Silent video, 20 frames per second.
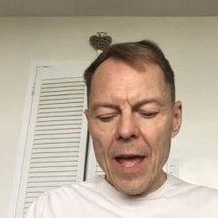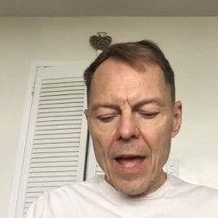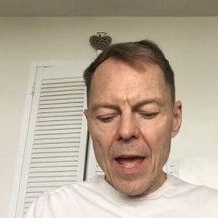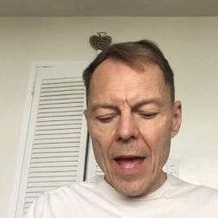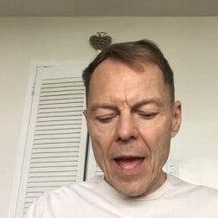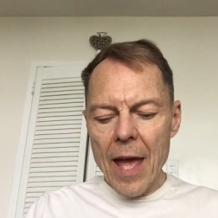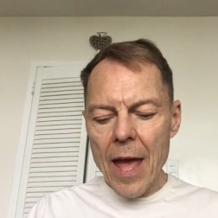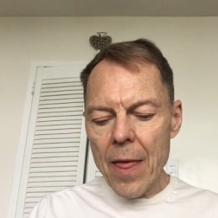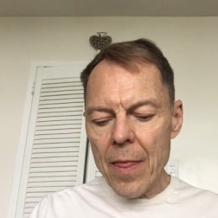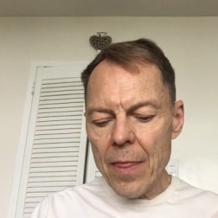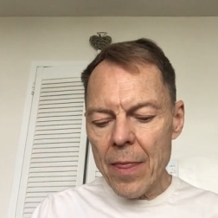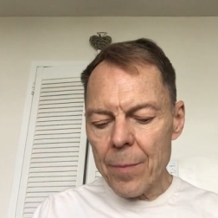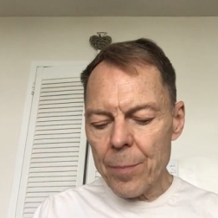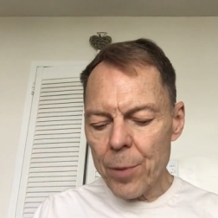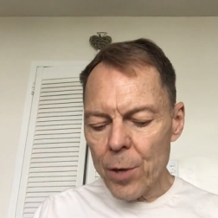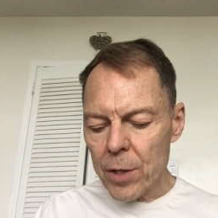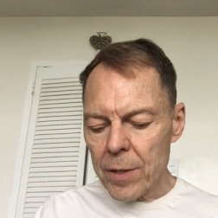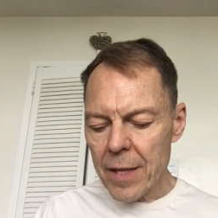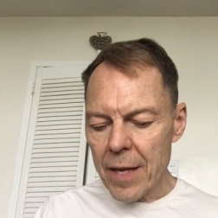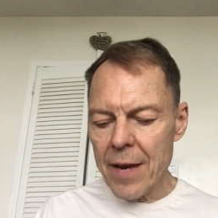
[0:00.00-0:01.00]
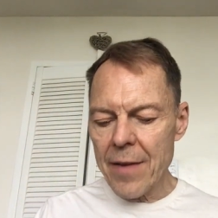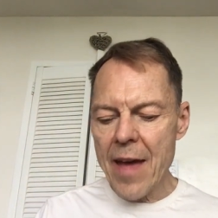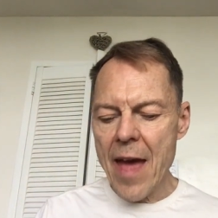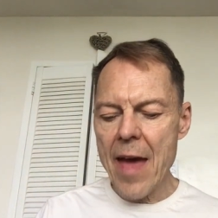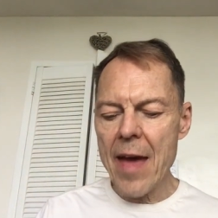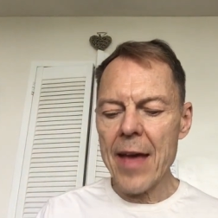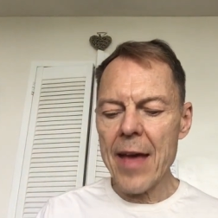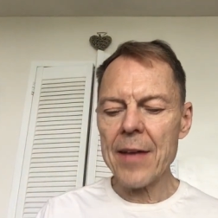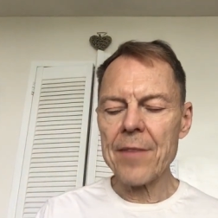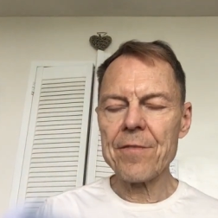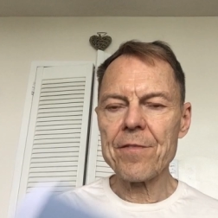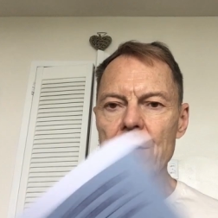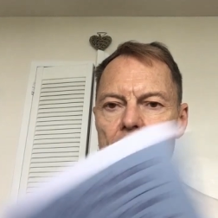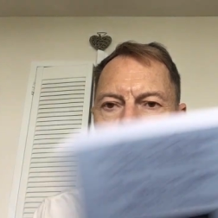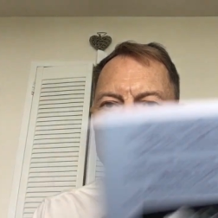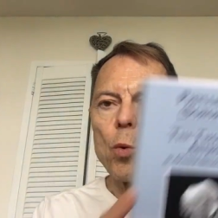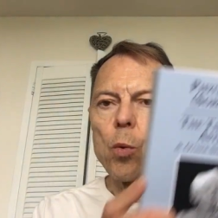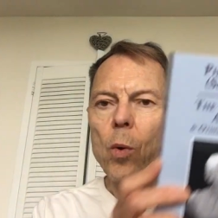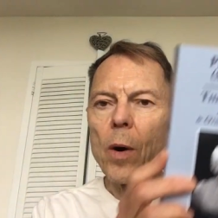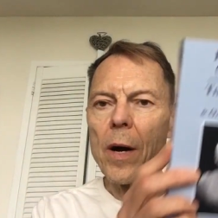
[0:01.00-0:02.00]
And the book that I had for
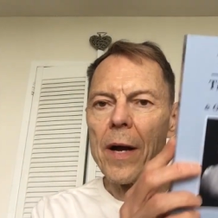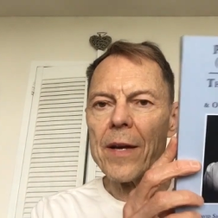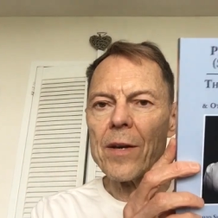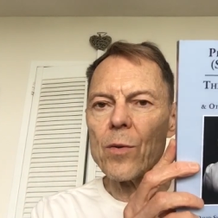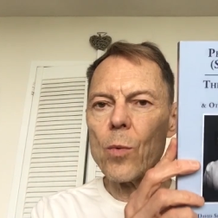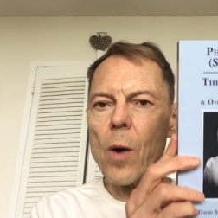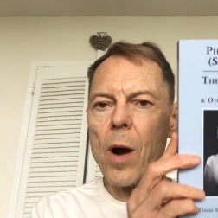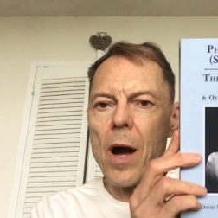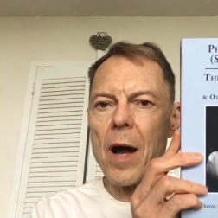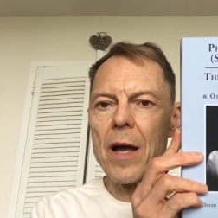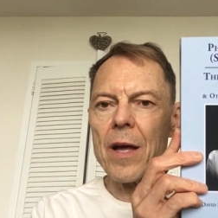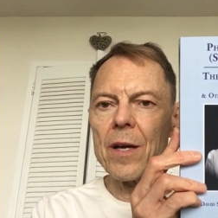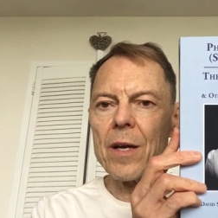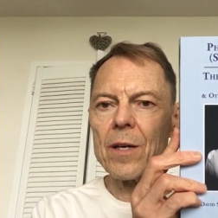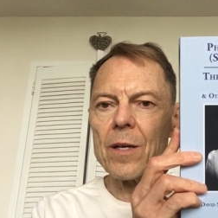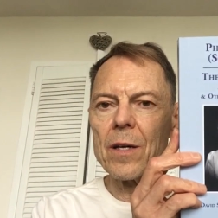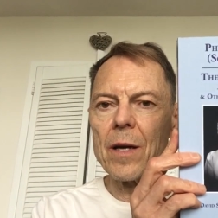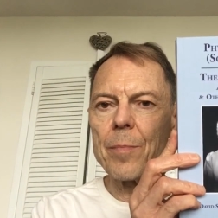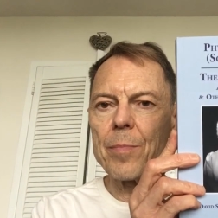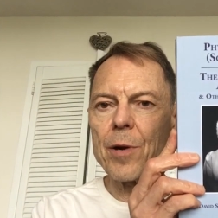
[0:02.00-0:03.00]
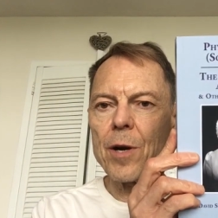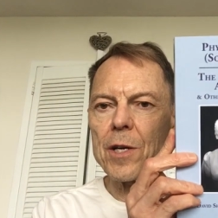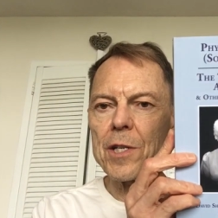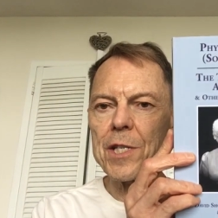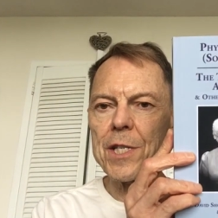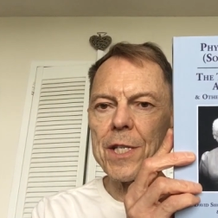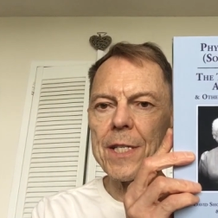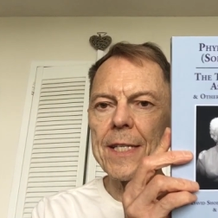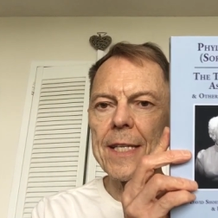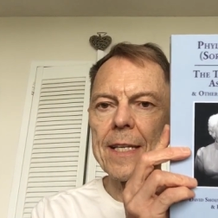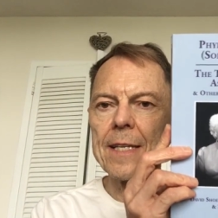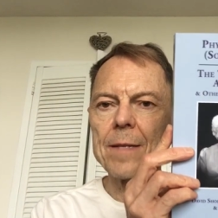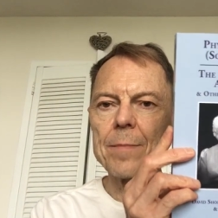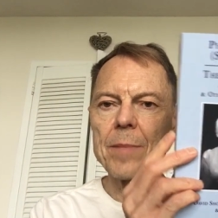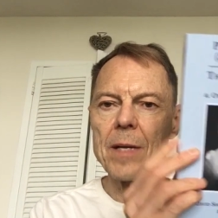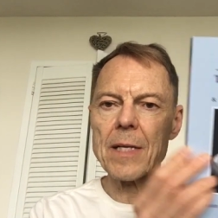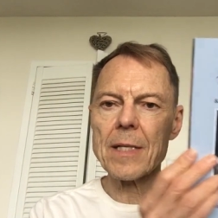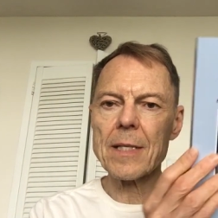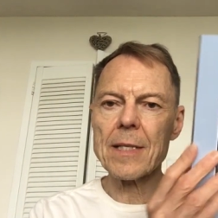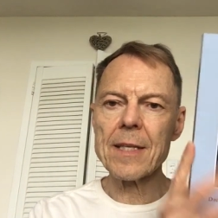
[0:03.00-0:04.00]
quite a while, I purchased it
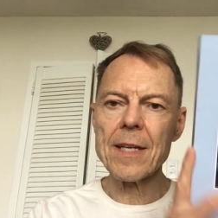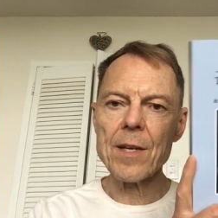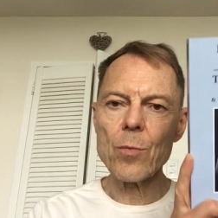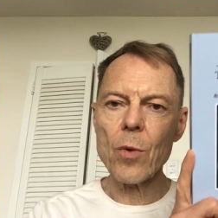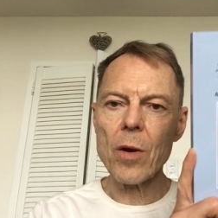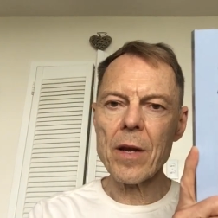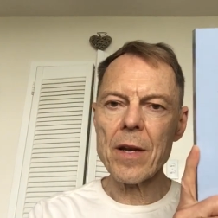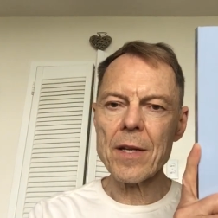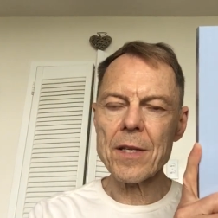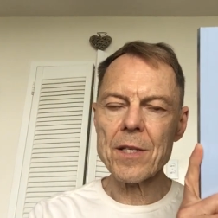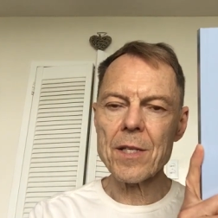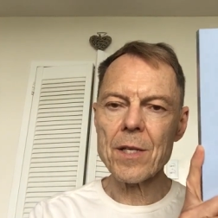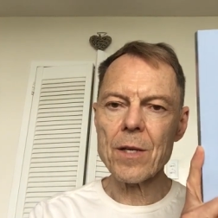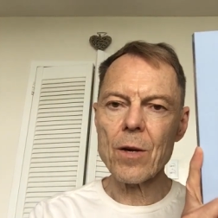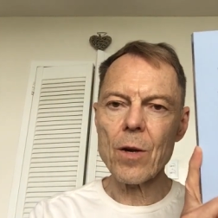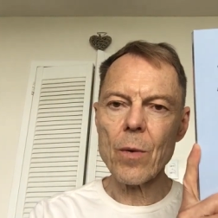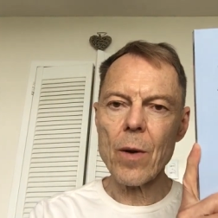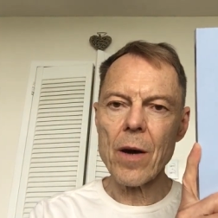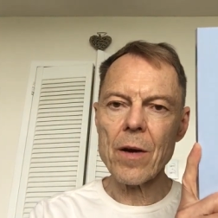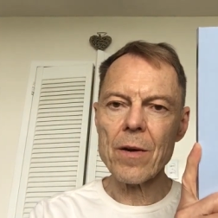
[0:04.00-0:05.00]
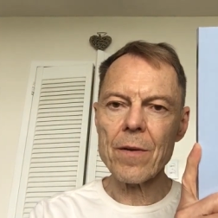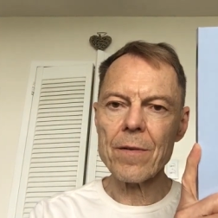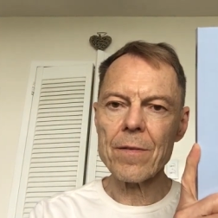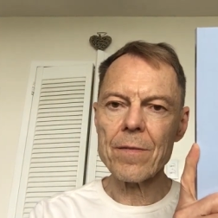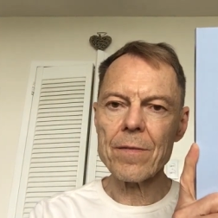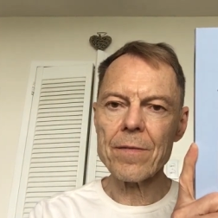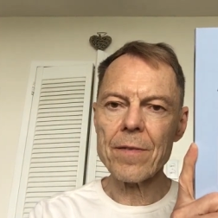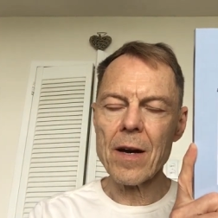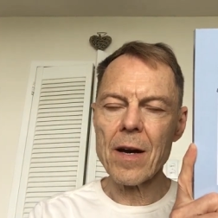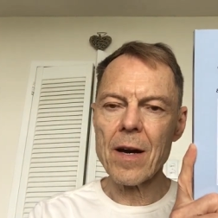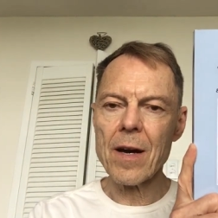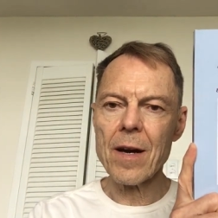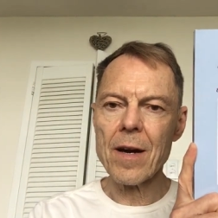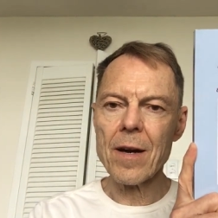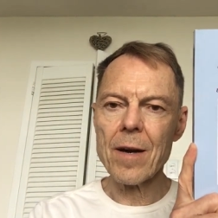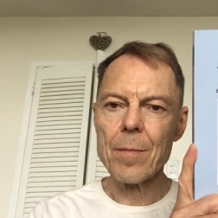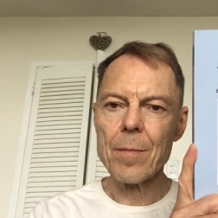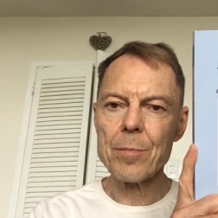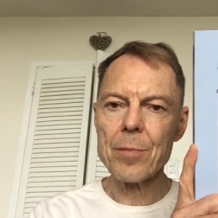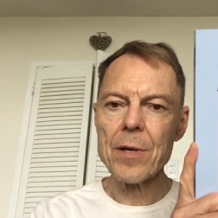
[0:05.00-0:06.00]
because I didn't want it to go out
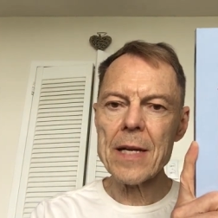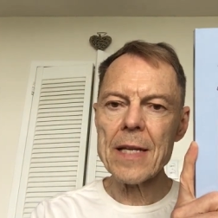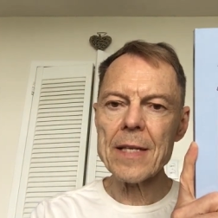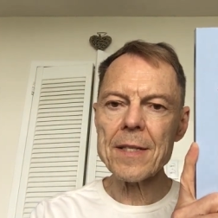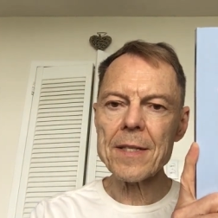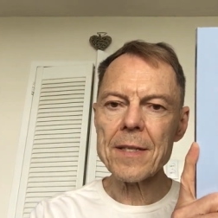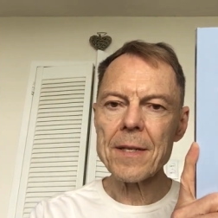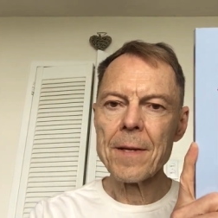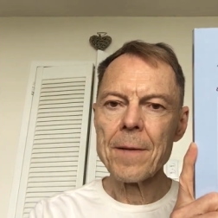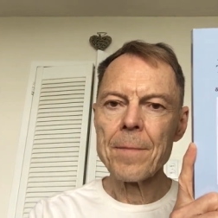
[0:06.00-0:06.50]
of print,